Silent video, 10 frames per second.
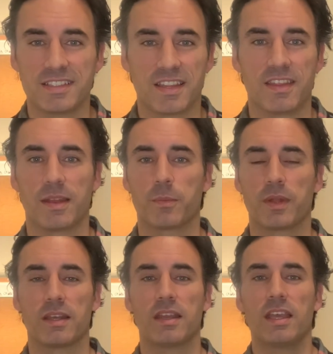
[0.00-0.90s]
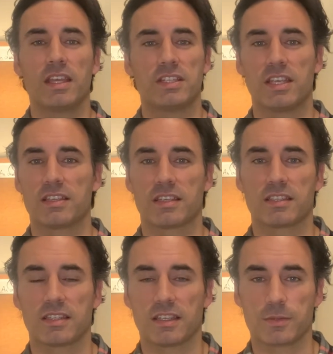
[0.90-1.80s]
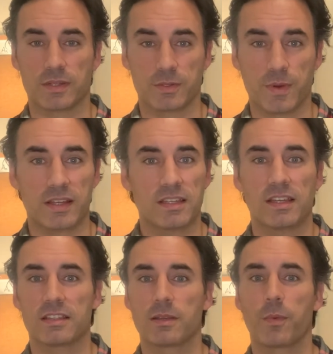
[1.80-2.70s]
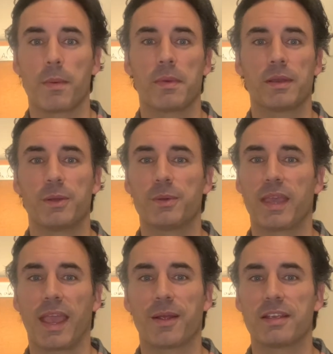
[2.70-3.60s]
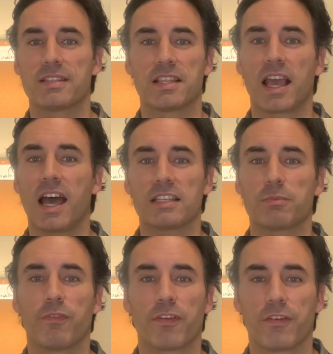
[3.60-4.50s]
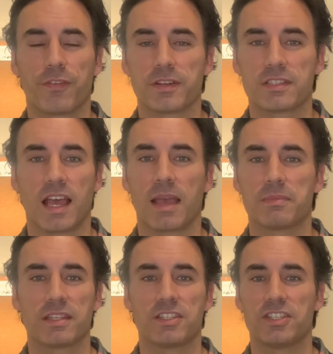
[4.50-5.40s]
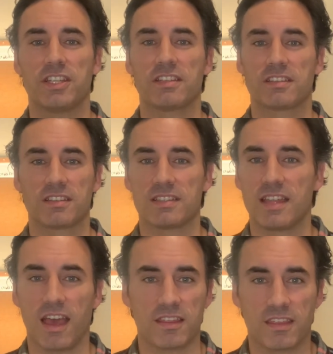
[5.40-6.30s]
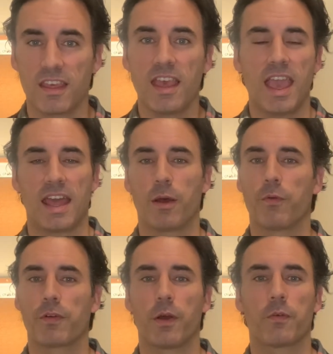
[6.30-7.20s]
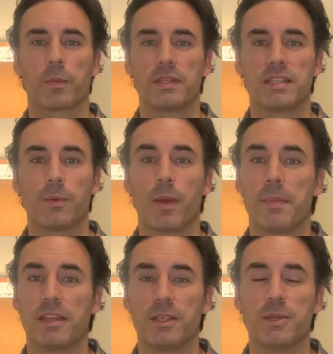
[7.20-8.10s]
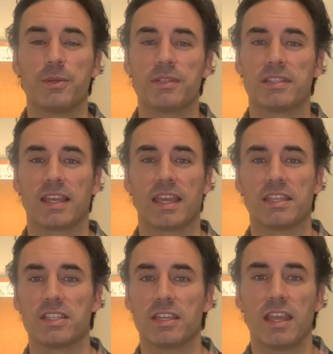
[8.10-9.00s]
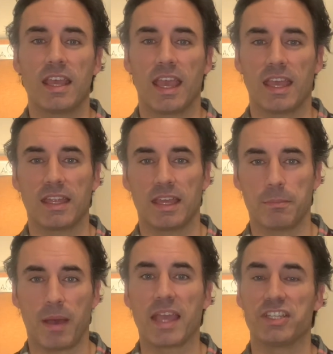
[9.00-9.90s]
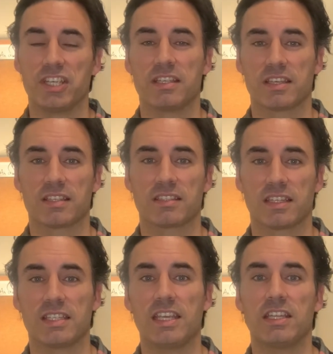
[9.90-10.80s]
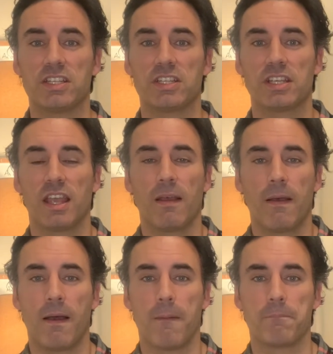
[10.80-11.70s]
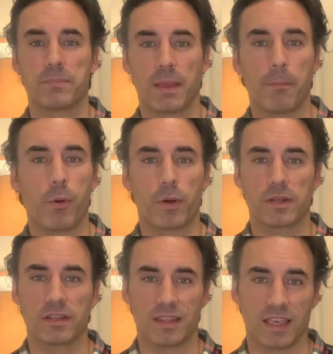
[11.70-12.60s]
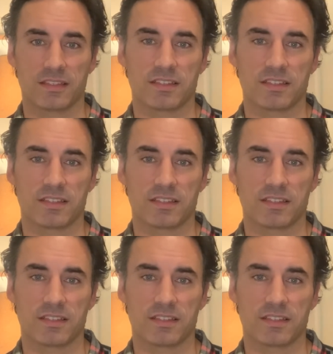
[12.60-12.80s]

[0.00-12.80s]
And then when Jesus is resurrected, it's a woman who carries the gospel for the first time since Jesus' death. And over we see women used by Jesus to teach important things.